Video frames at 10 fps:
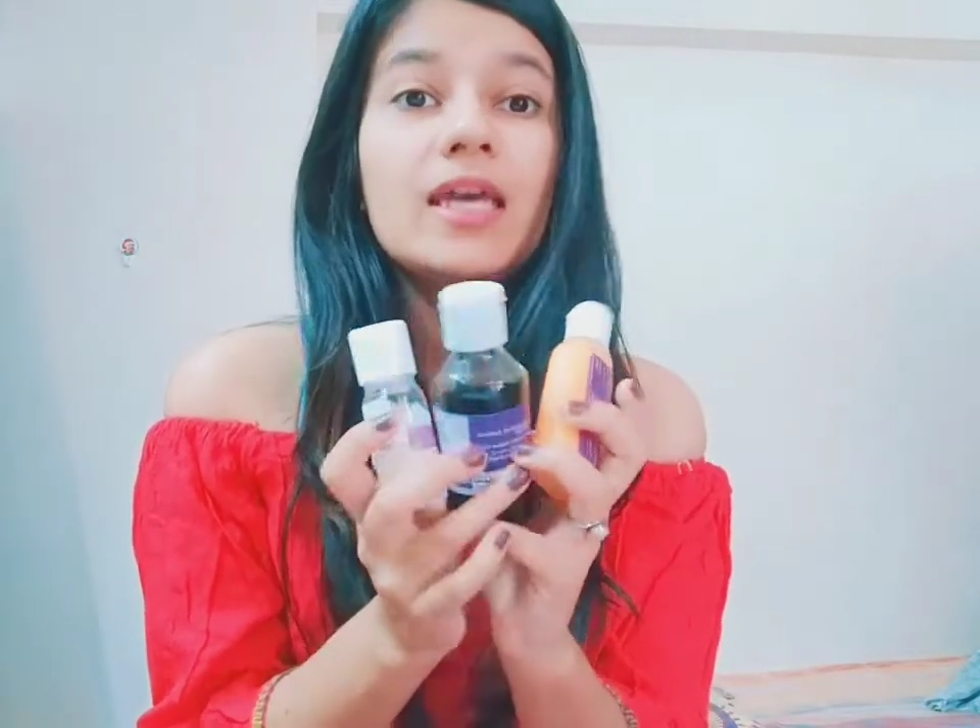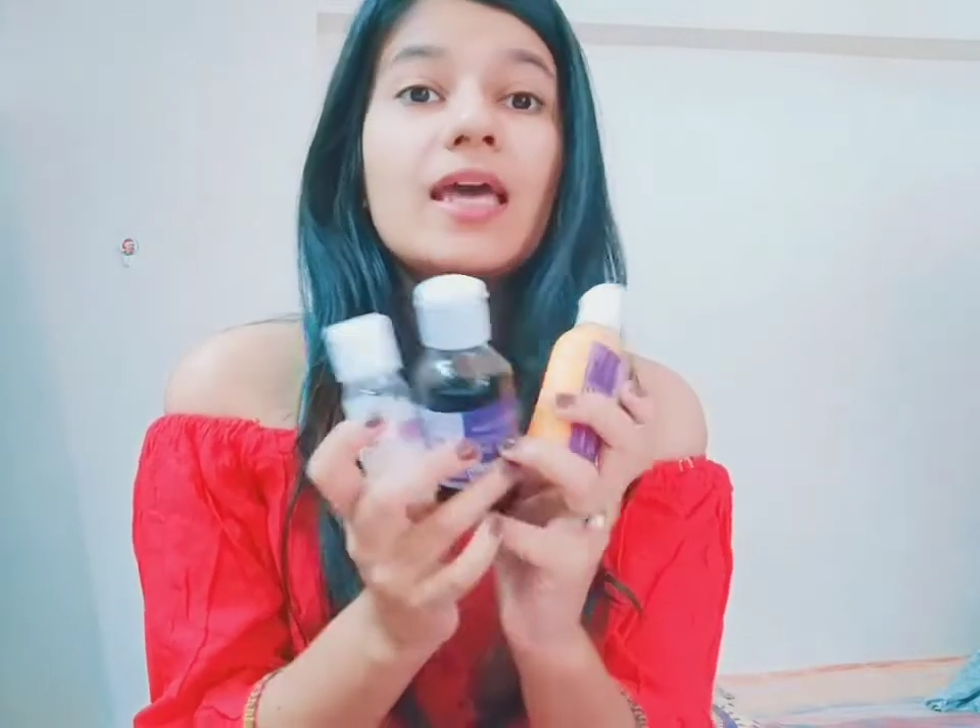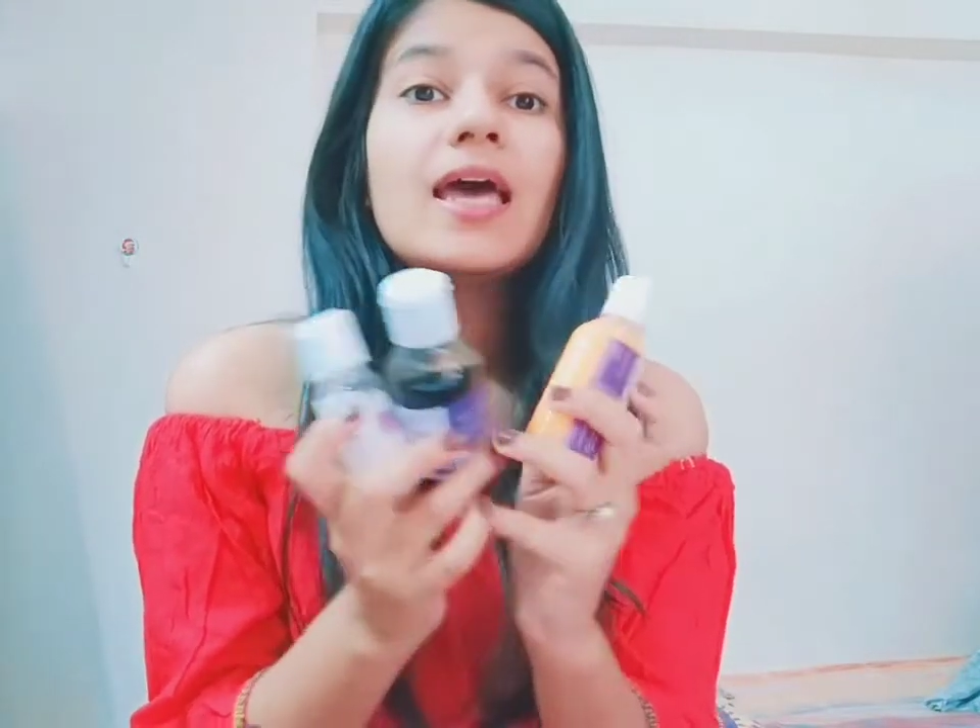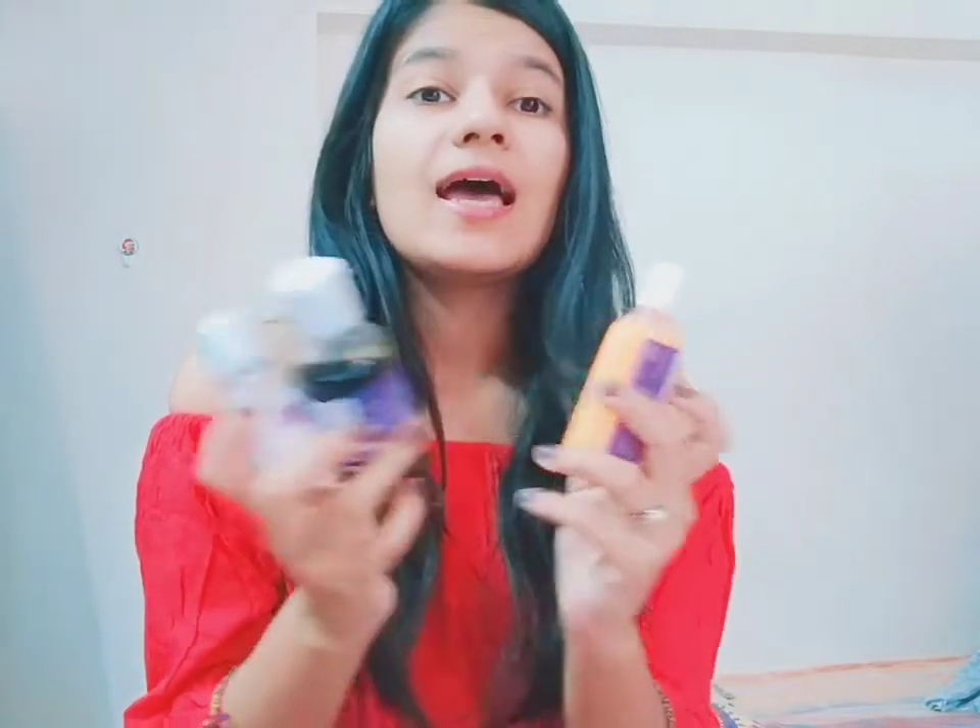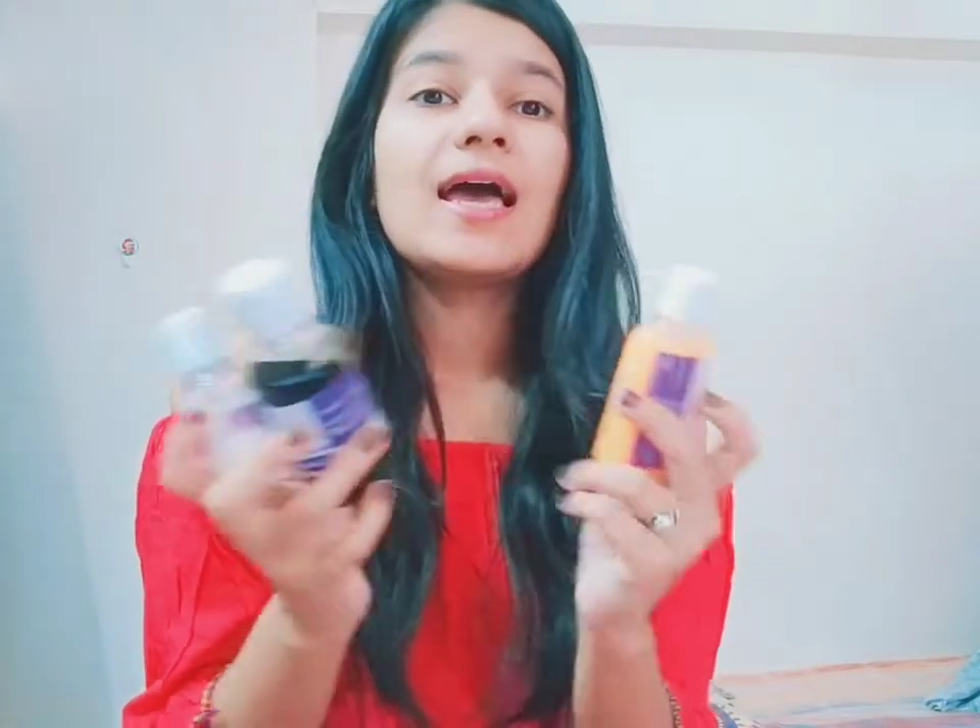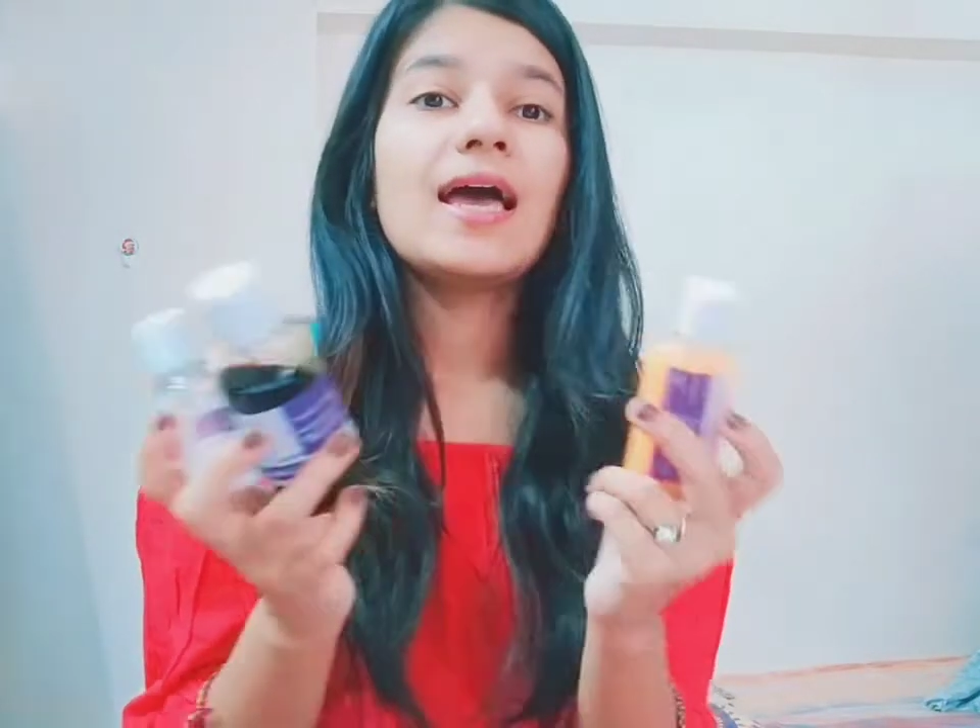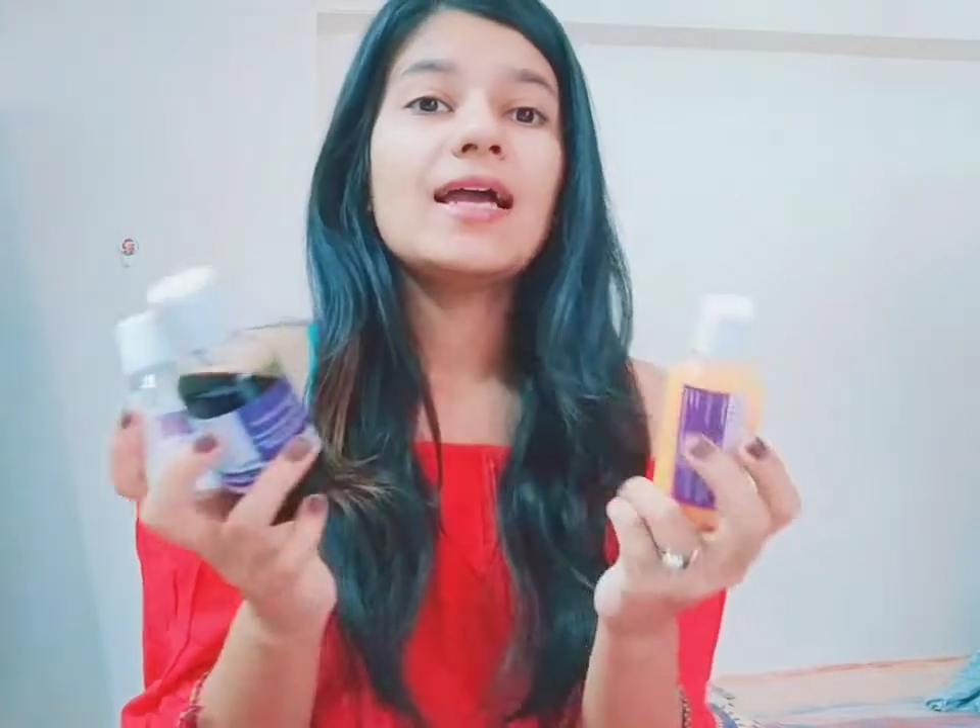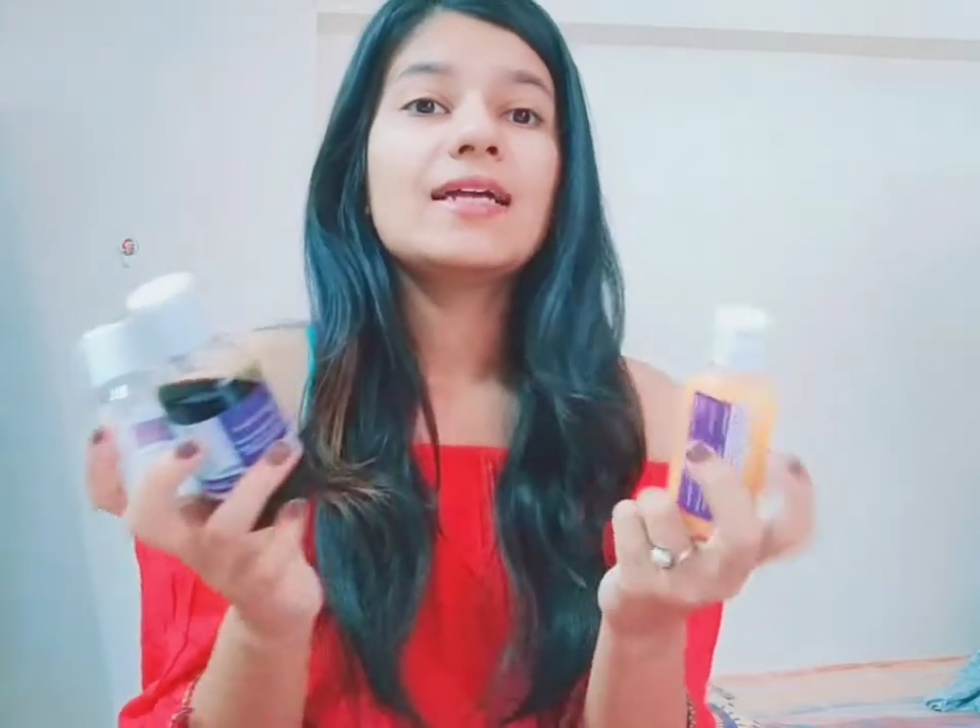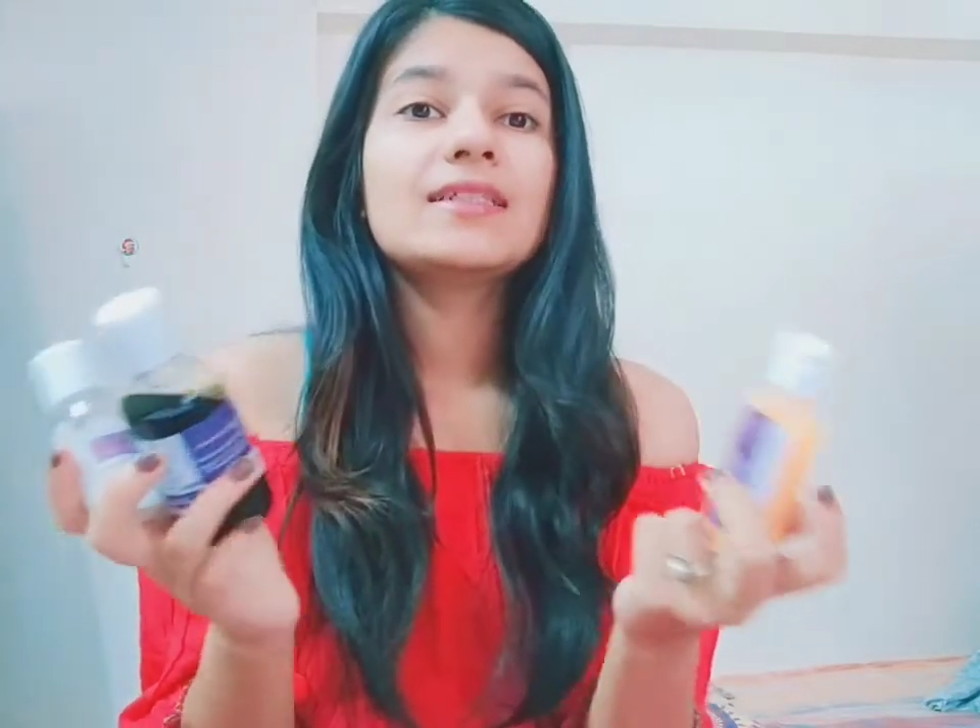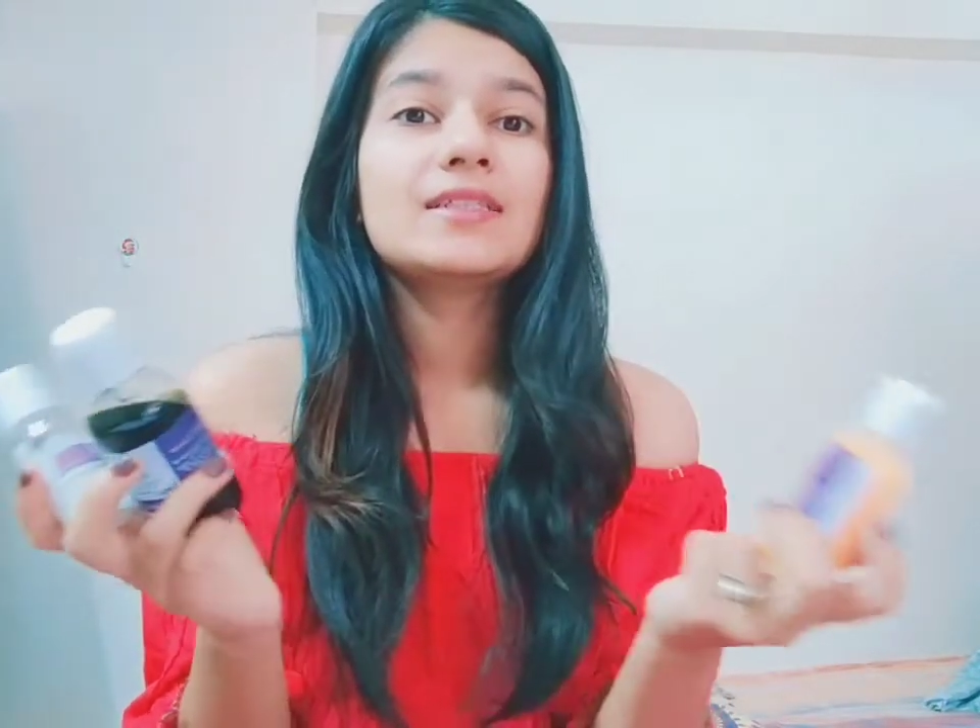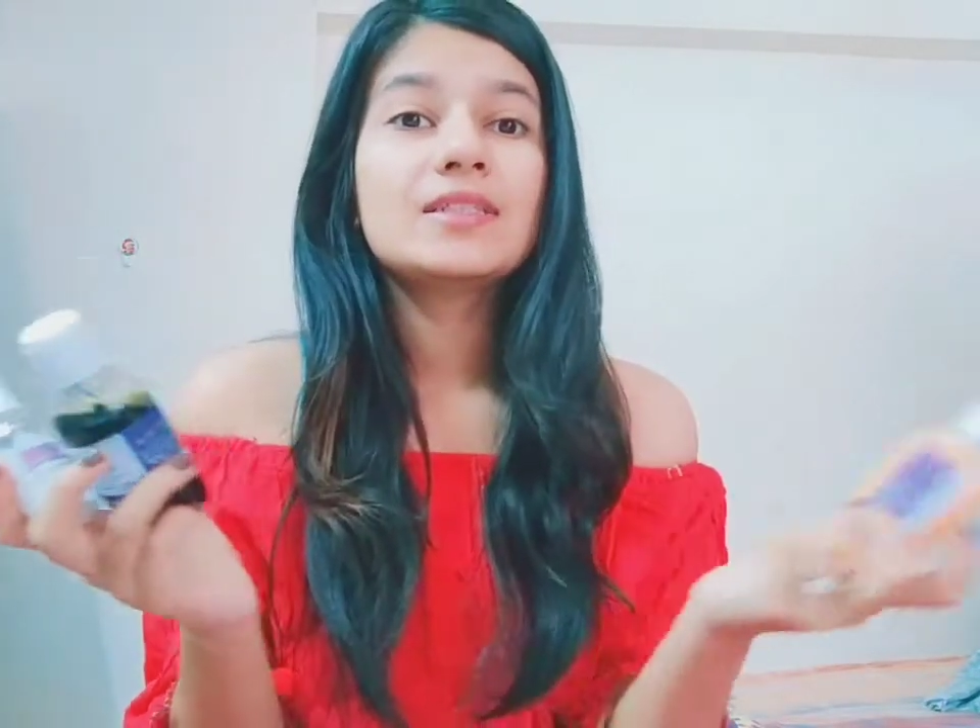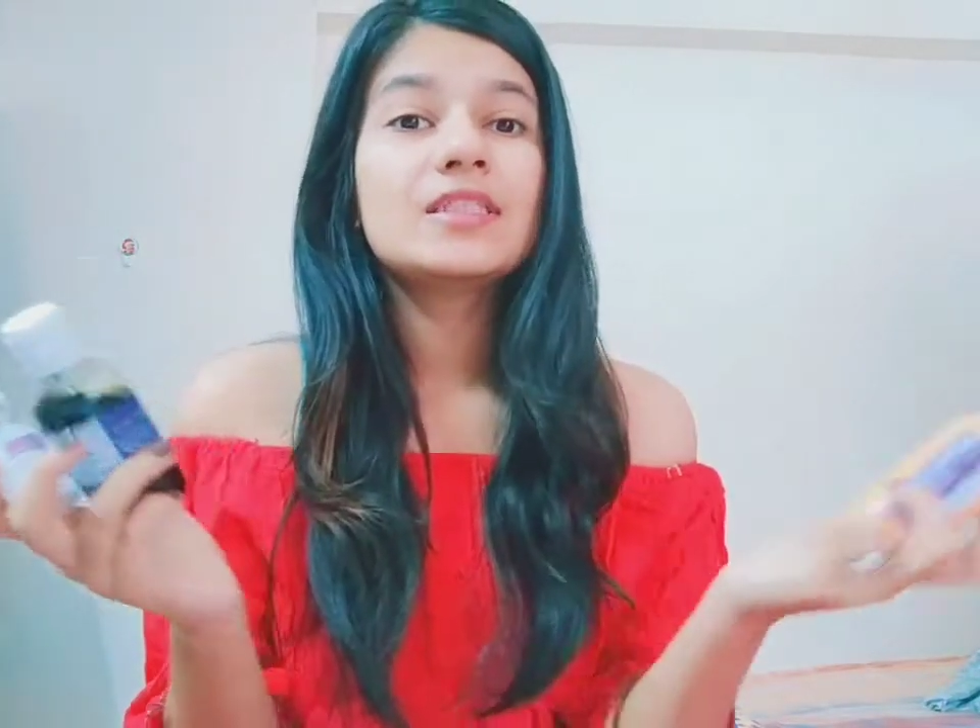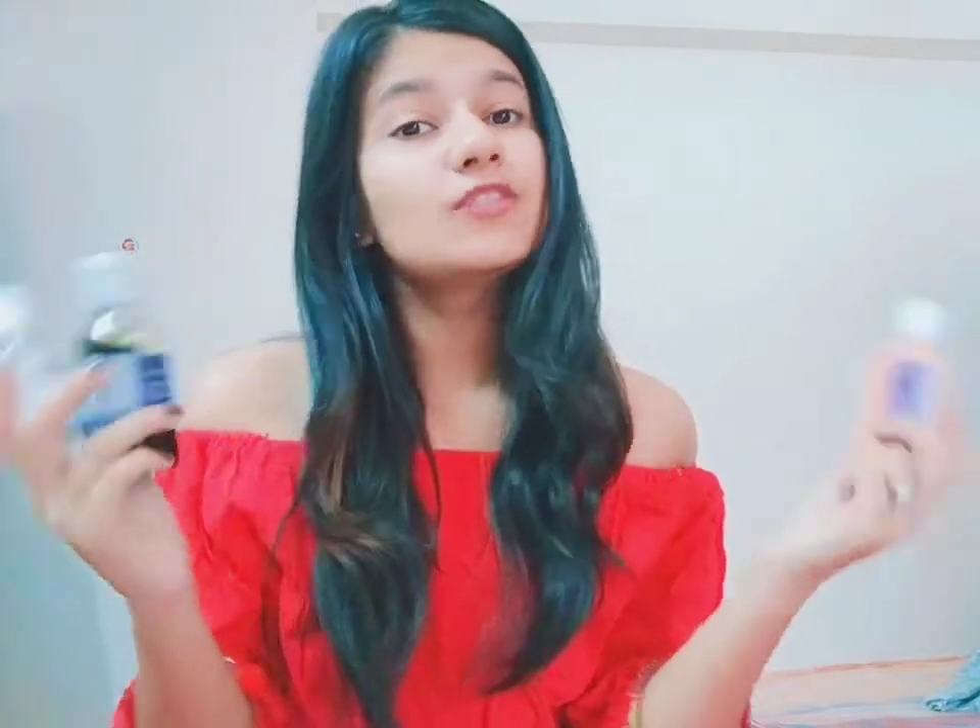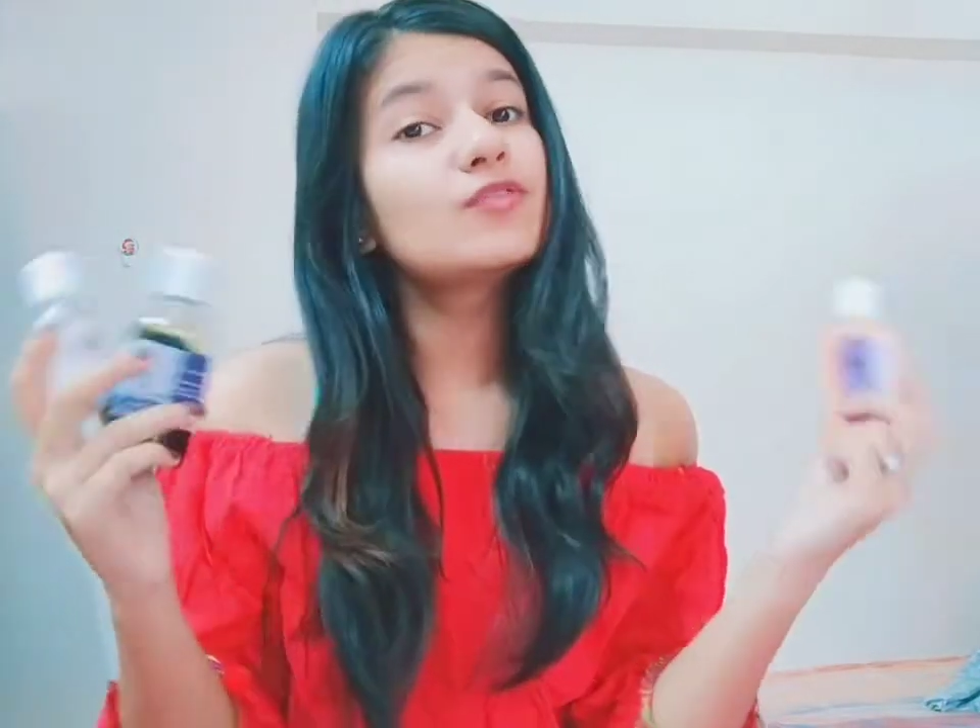And this